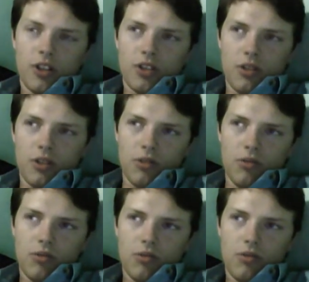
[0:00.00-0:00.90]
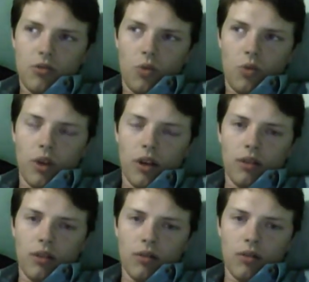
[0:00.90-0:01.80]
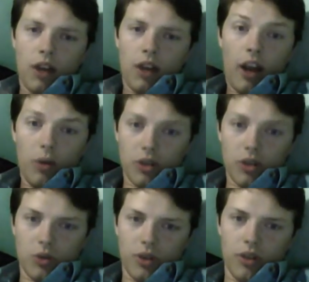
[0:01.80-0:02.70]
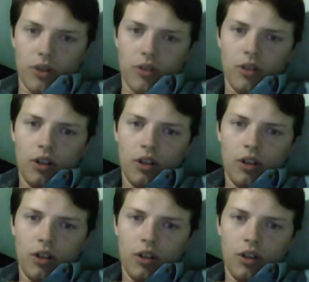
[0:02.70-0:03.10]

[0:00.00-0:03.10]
So when I worked with her,